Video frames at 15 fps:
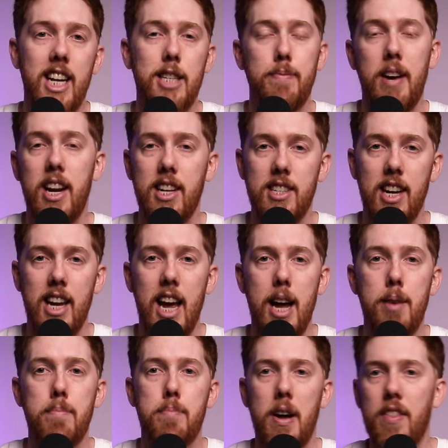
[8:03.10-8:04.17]
as many as I
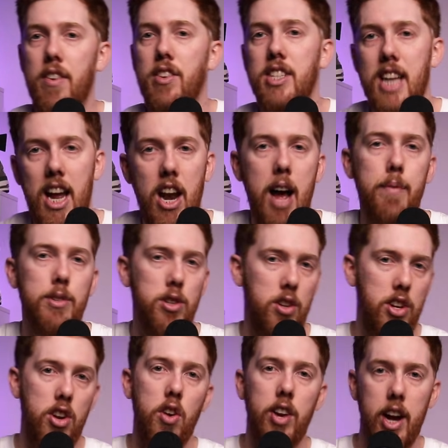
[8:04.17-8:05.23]
can, but there is
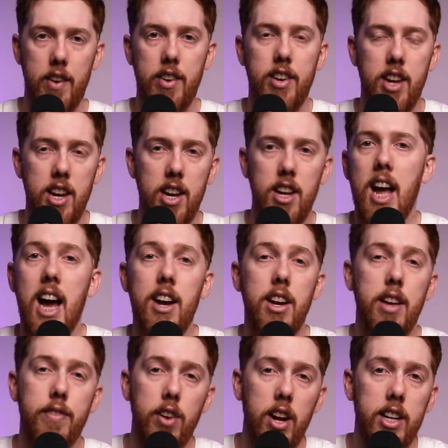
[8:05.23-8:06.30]
absolutely no guarantee. And
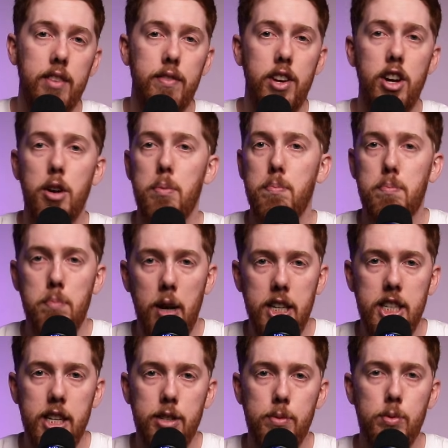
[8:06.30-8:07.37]
if you like the video, please
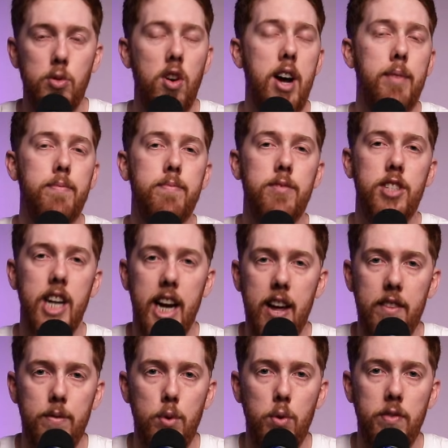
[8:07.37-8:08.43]
hit subscribe. Check
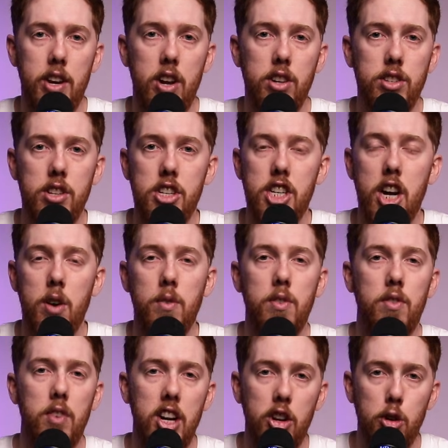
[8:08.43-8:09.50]
out more videos on the channel.
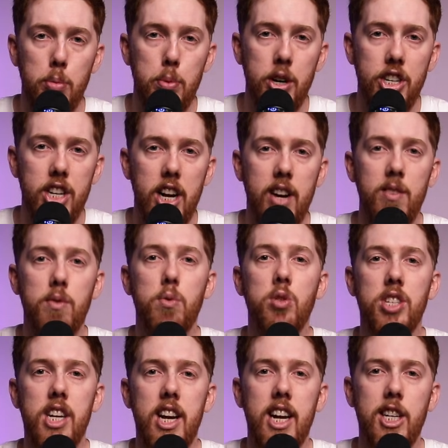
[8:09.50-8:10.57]
Really do appreciate it. We'll
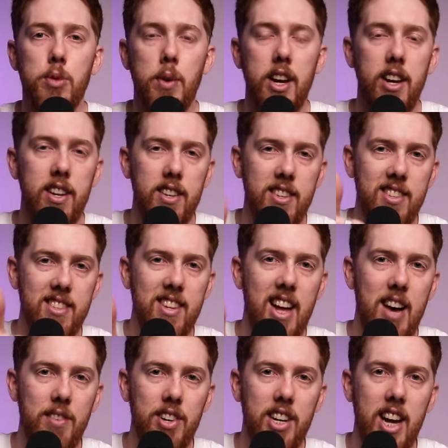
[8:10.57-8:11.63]
see you next week.
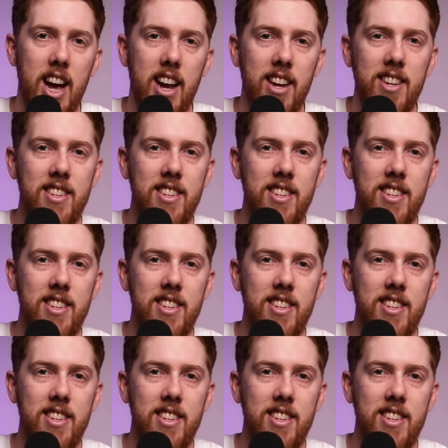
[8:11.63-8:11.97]
Have a good day.